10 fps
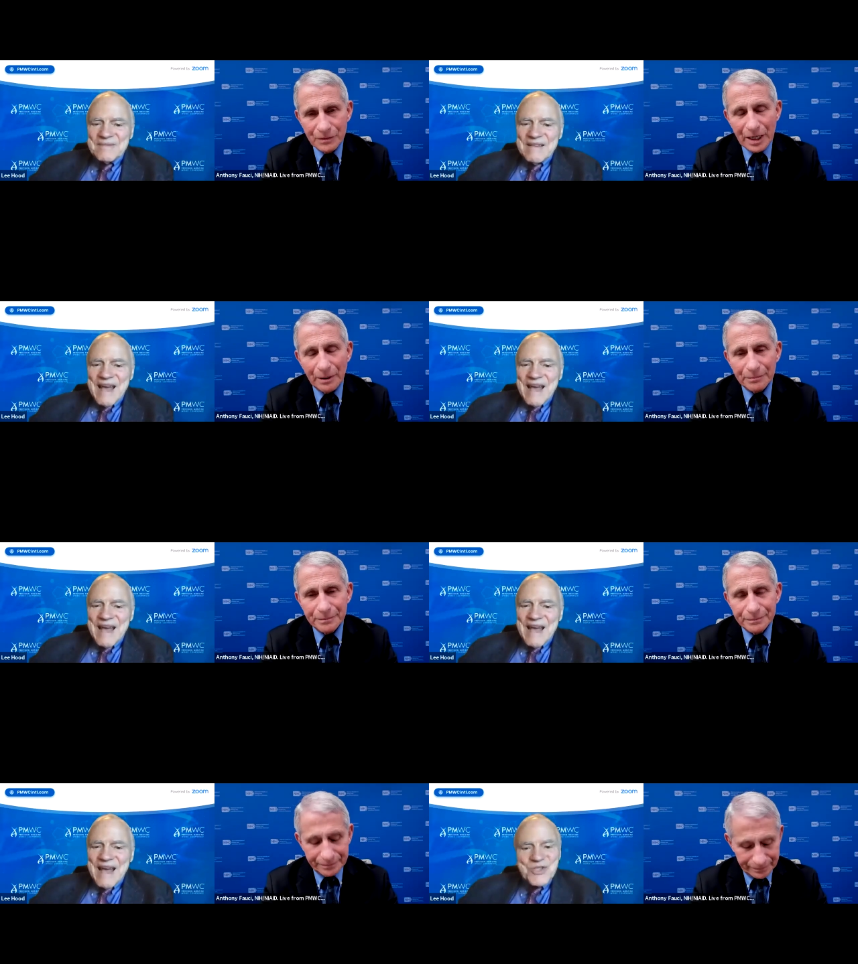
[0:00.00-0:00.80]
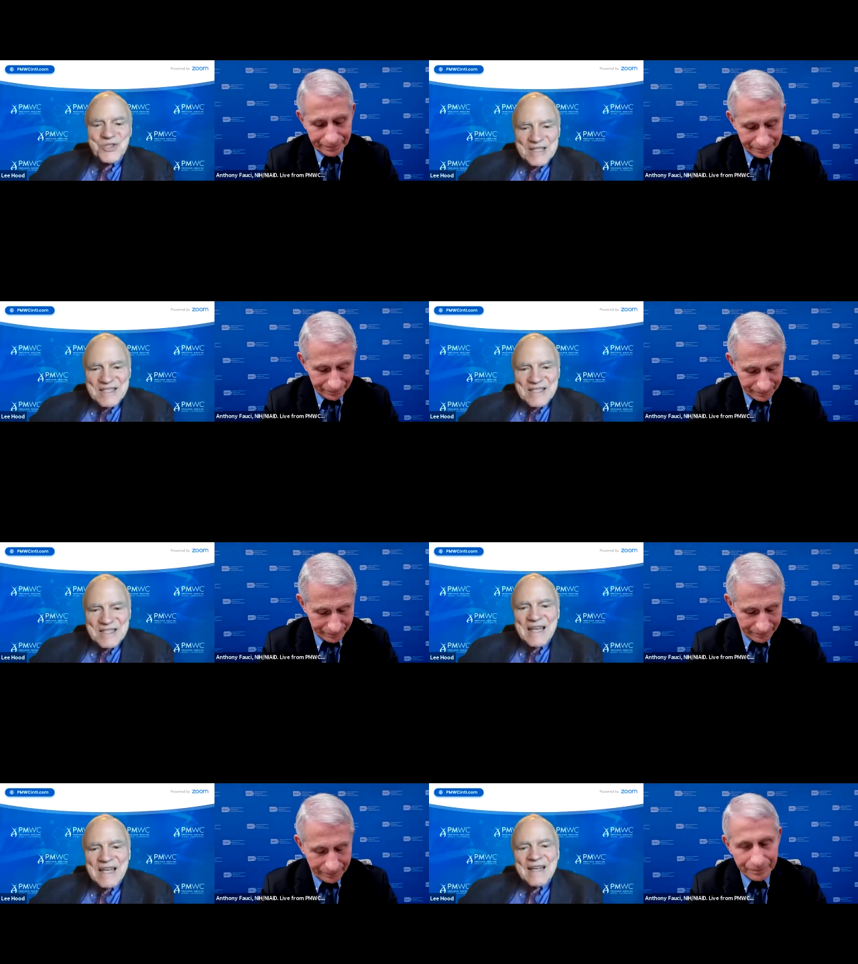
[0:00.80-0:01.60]
Speaker 1: Yeah. That is
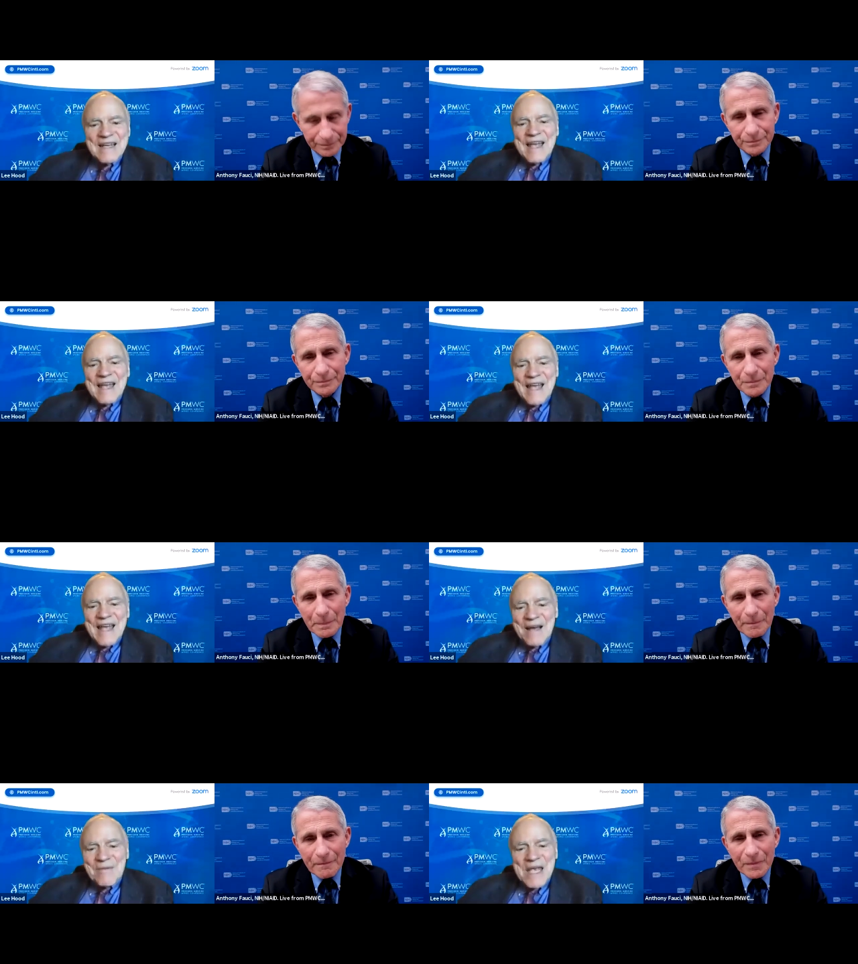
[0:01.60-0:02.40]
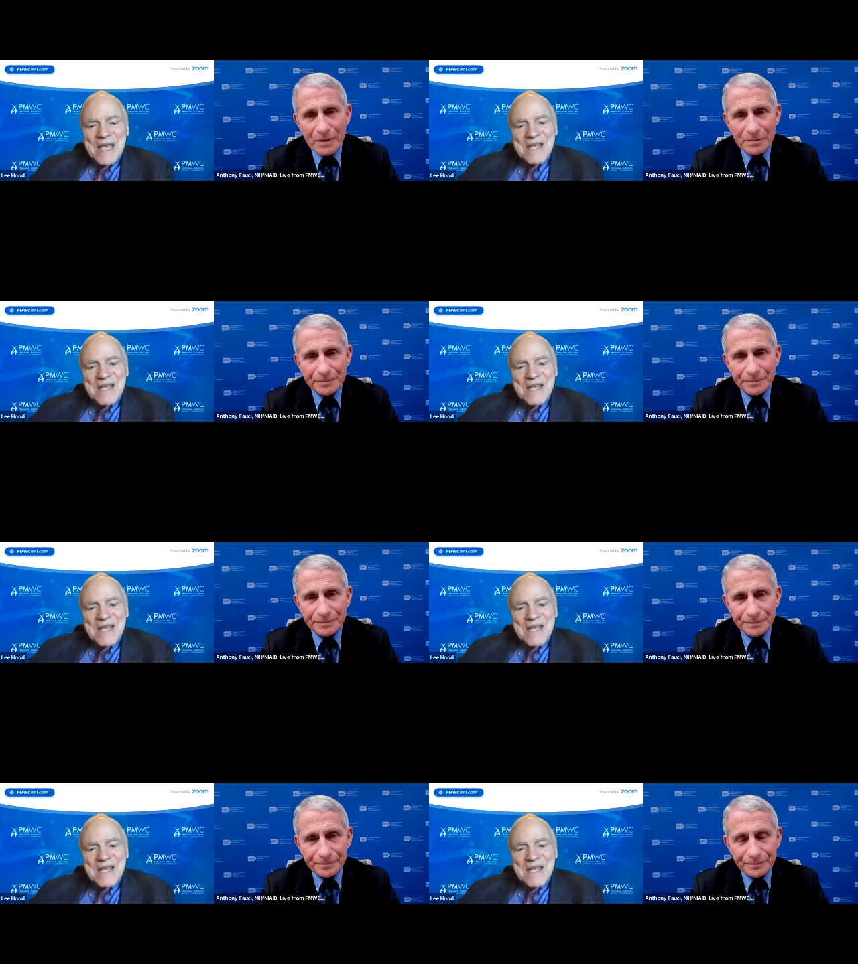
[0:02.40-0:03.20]
just, I mean,
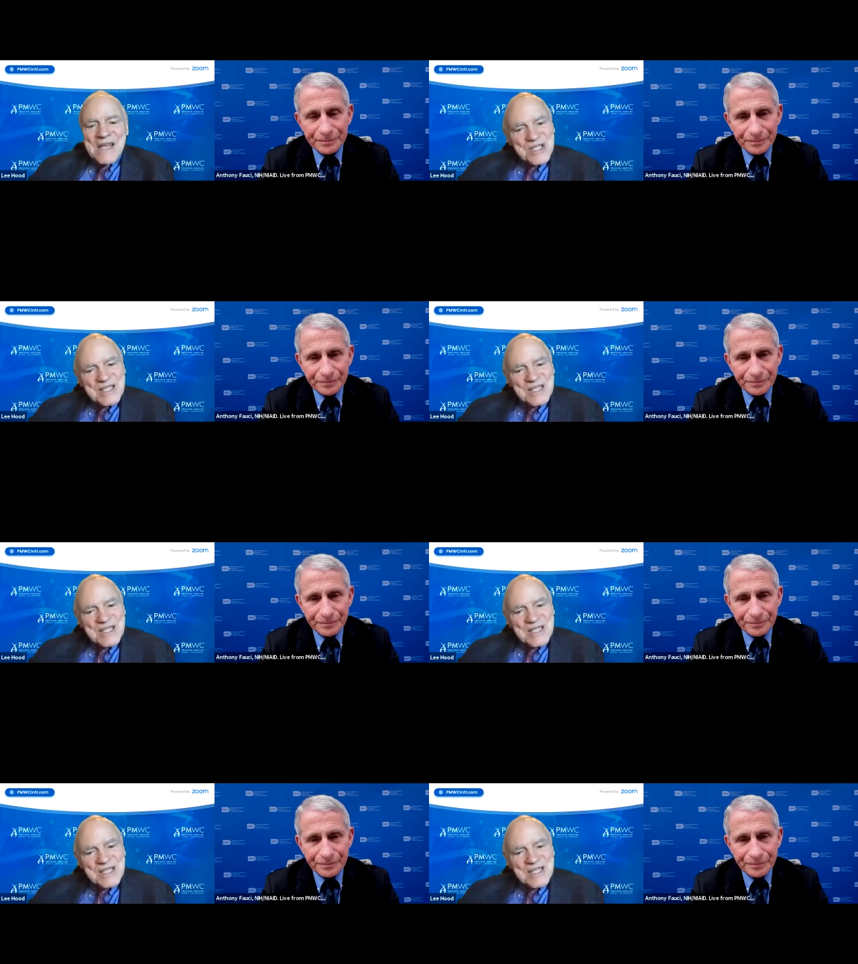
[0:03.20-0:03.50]
just